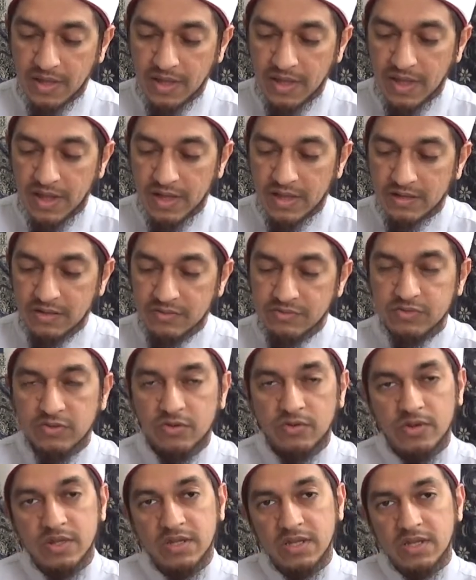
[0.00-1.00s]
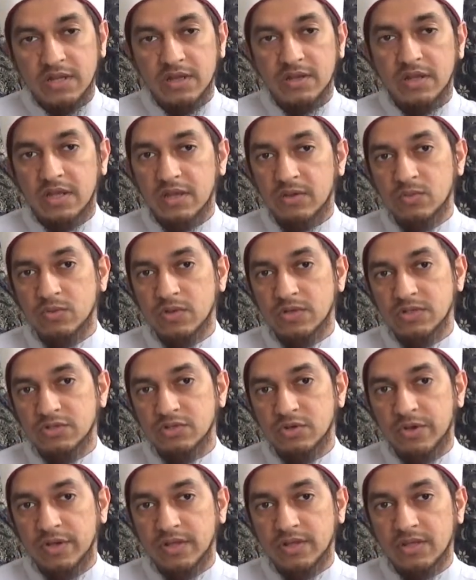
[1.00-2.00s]
And so in here it was
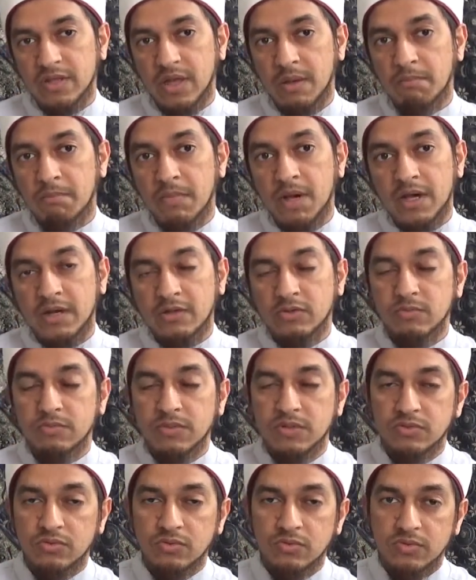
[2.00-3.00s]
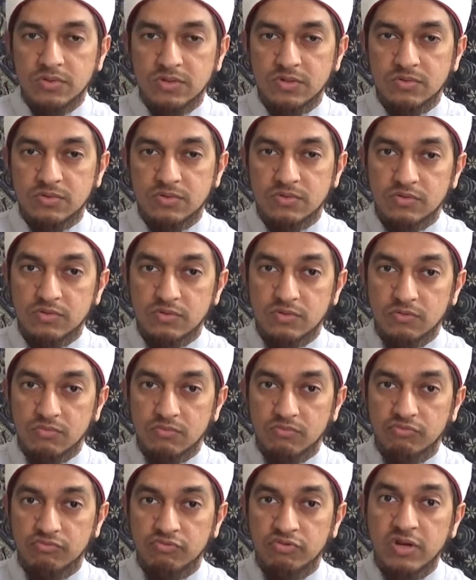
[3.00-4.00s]
showing the ammaratun bisu, which was
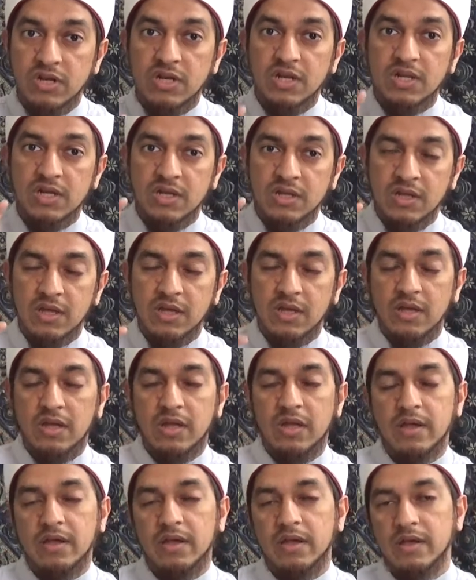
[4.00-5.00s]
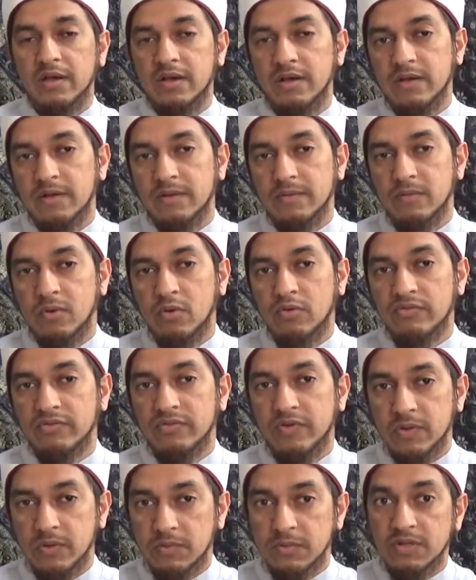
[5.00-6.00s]
really
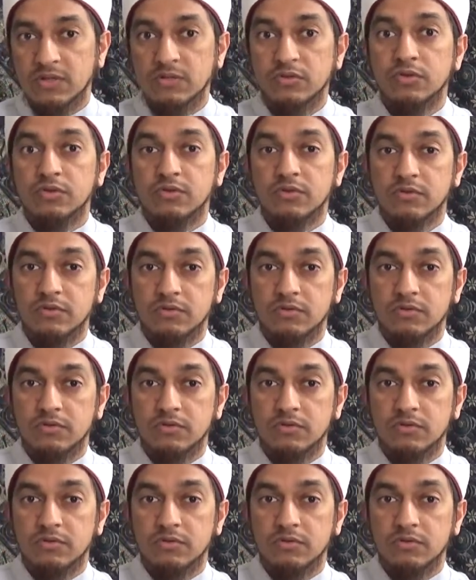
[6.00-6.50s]
overwhelmingly